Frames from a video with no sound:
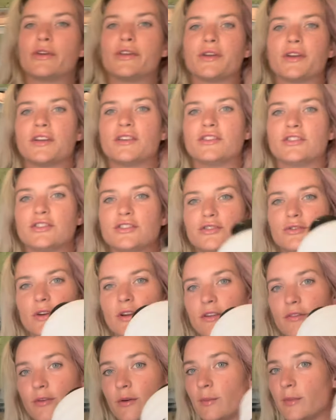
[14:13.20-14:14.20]
can just
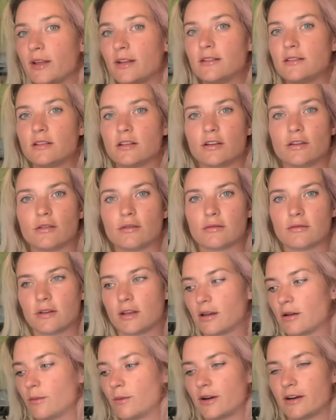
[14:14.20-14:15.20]
drink from it too,
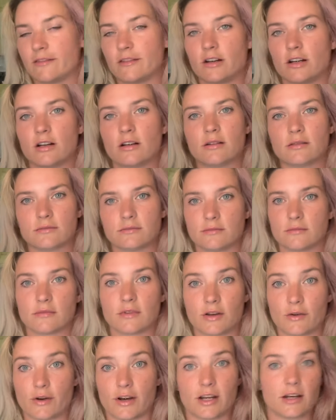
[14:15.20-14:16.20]
like whatever.
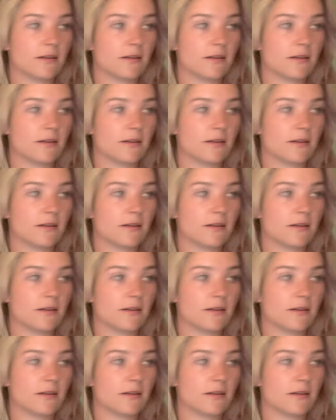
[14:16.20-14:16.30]
Great.